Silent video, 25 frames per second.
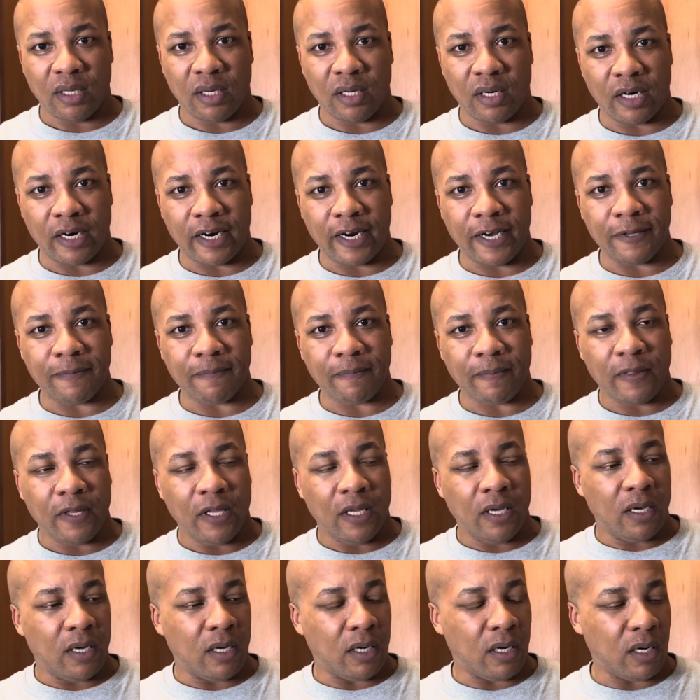All right.
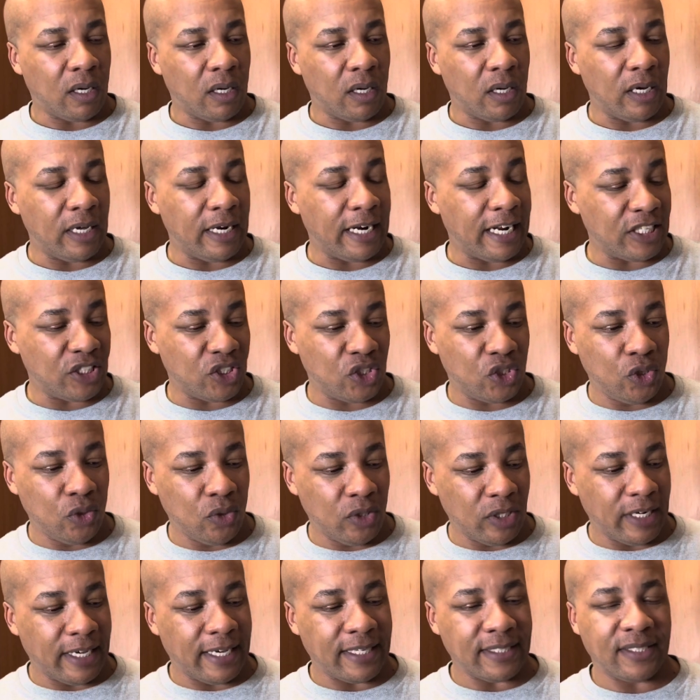And I just
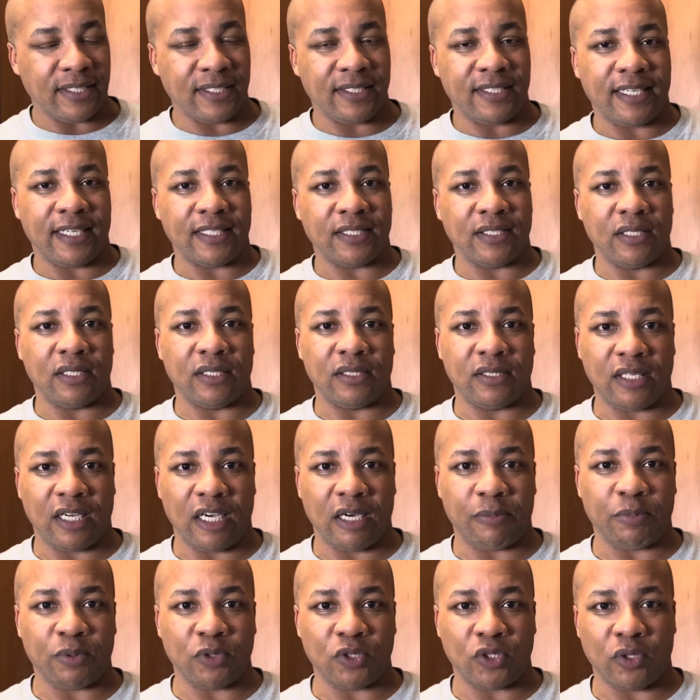utilize this as an
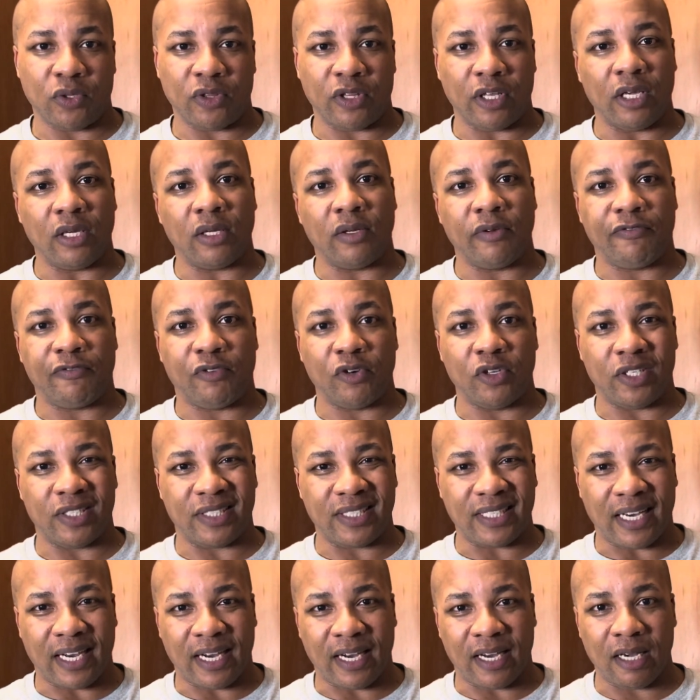example. So thank you for your
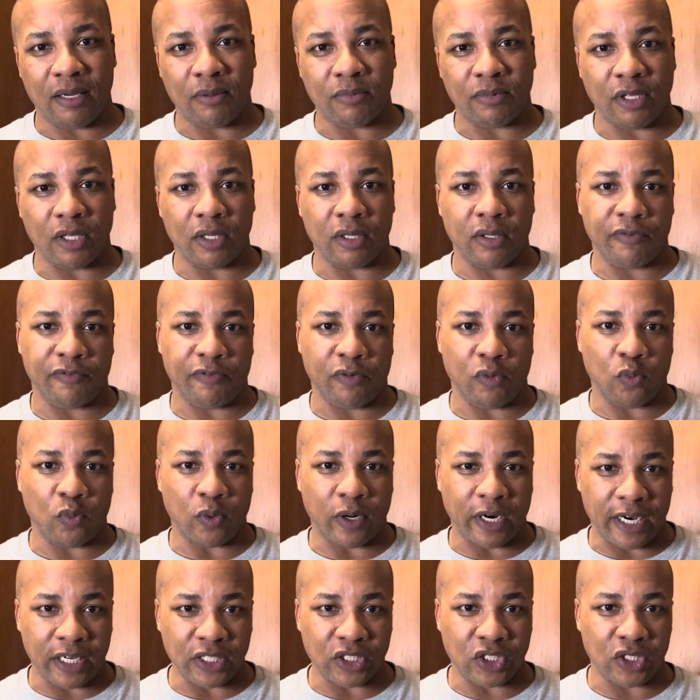time. Thank you for
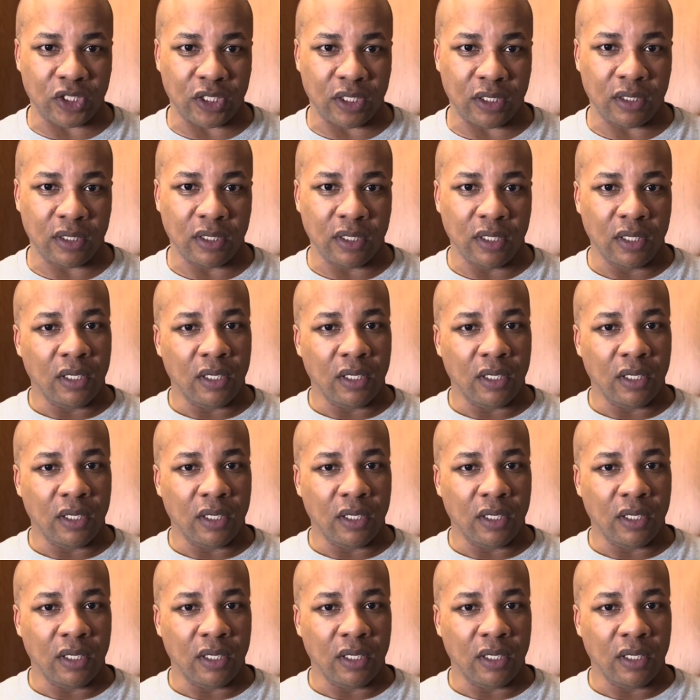watching.